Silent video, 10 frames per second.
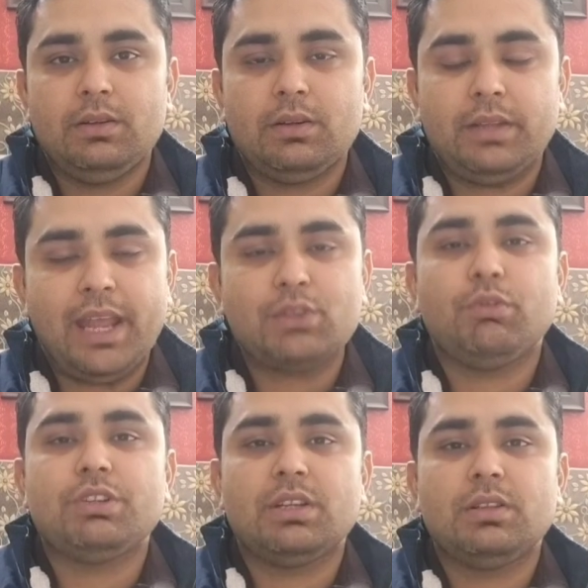Thanks for
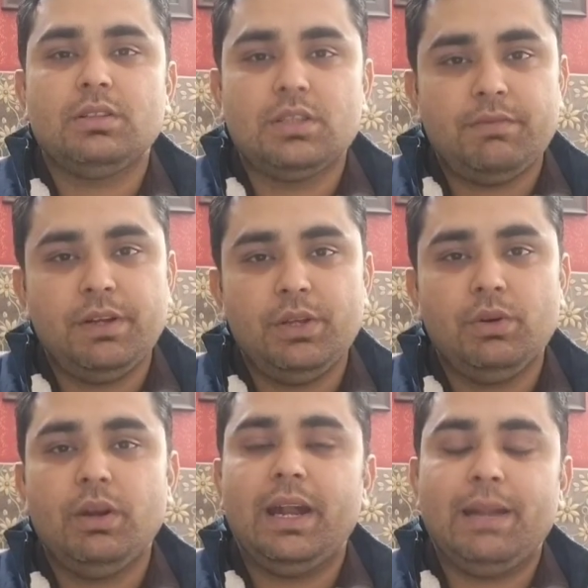watching this video,
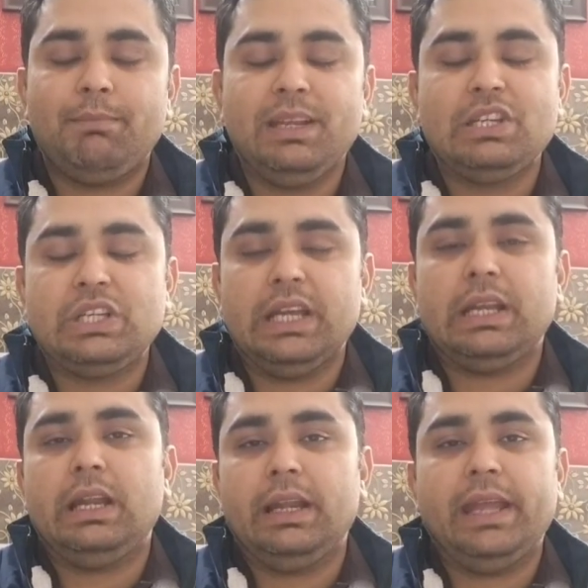and please share
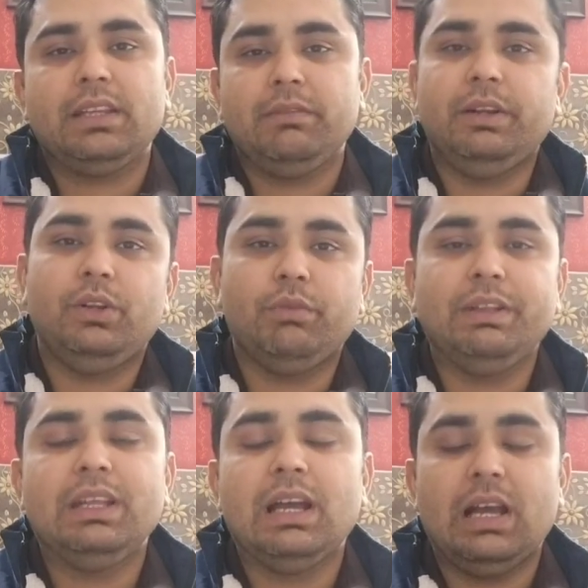and like the video
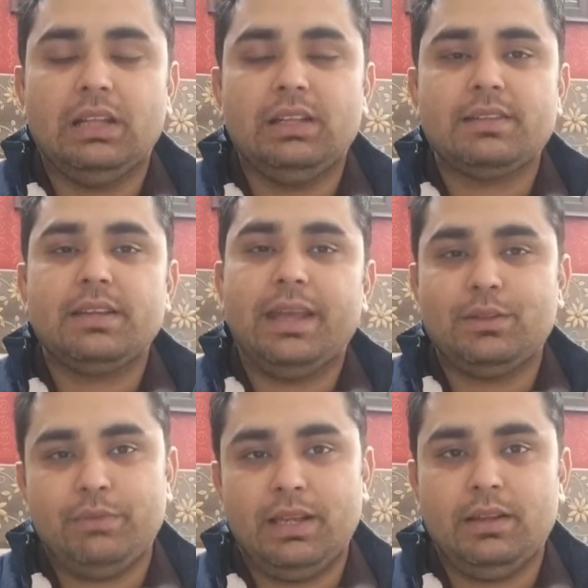with others
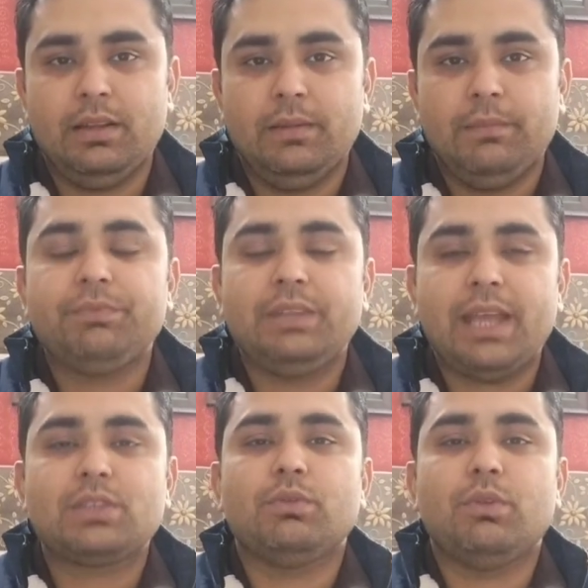as well.
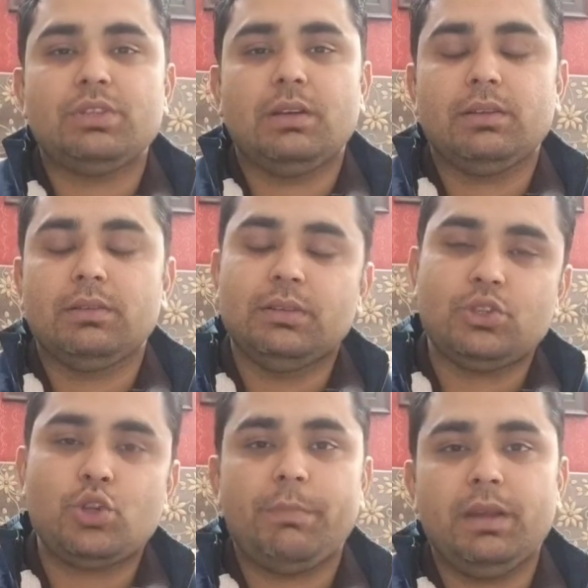Thanks for watching this
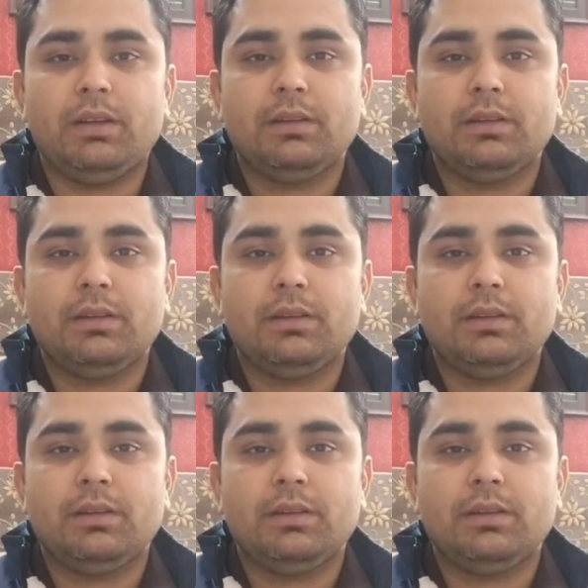topic.